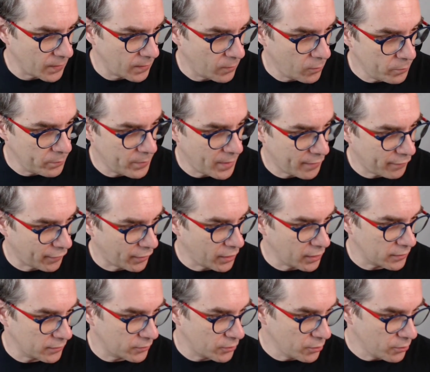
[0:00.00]
Oh, I
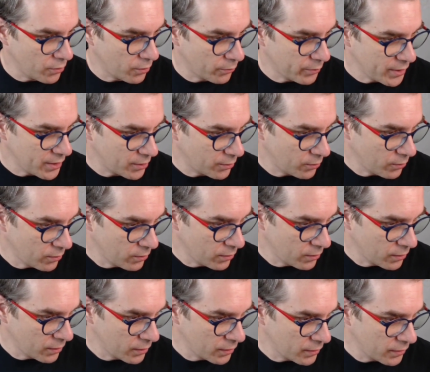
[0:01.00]
forgot to
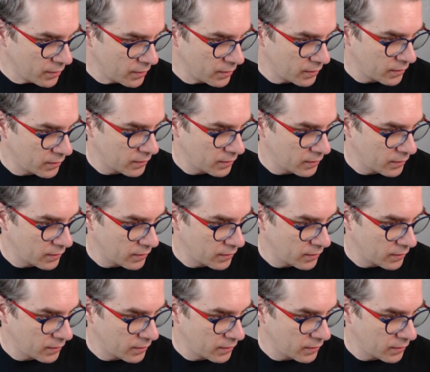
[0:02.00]
record.